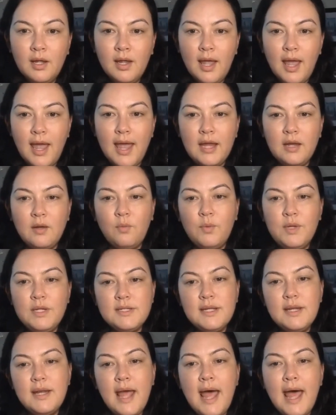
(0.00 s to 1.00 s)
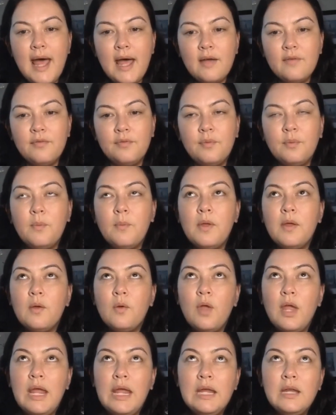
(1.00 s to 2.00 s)
And we did have,
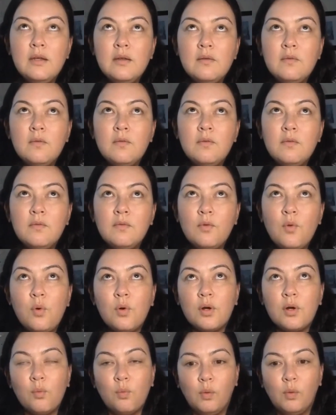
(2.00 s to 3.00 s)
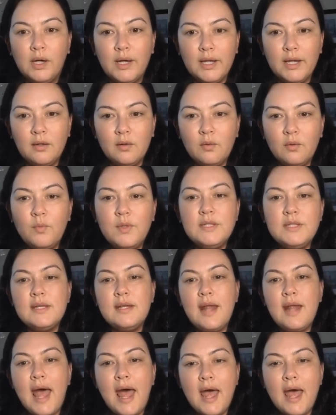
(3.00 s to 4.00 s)
in quarter one, we did
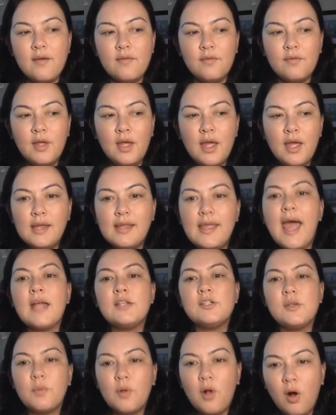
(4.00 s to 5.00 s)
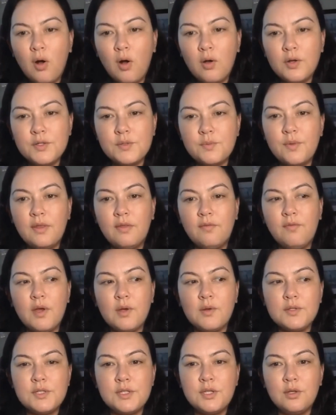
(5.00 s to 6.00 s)
have catch-up calls with
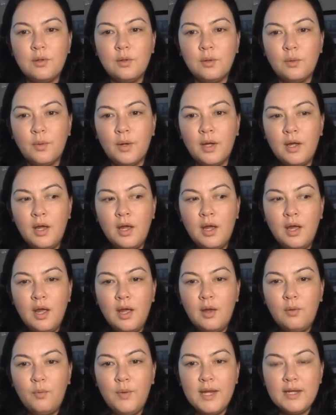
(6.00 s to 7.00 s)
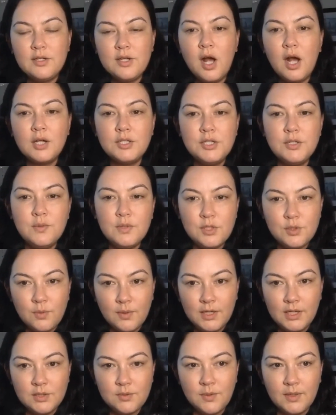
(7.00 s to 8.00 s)
folks who we had talked to in
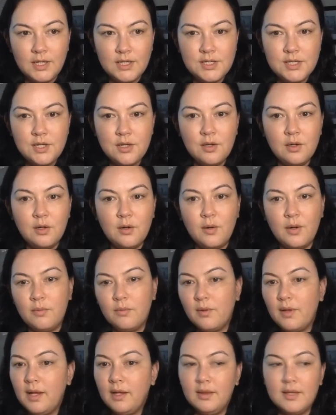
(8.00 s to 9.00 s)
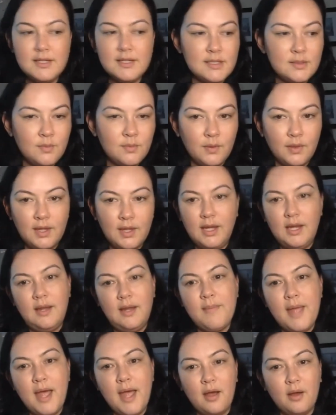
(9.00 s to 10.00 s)
2022 and we're like, this is what we're thinking
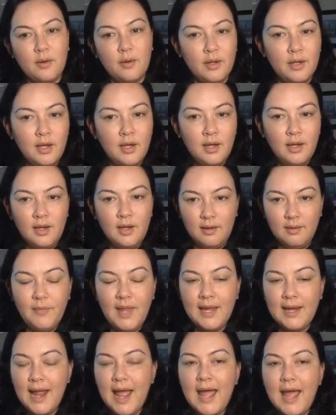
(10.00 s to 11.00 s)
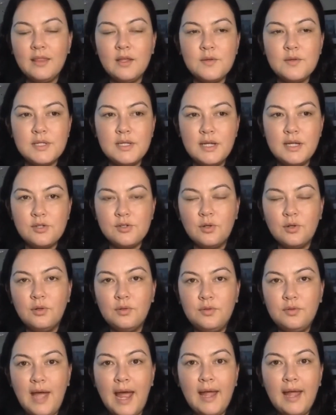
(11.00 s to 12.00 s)
about, and had those initial
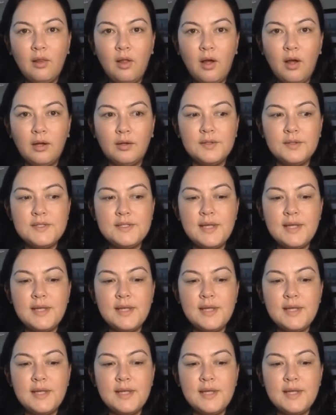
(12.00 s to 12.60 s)
dialogues.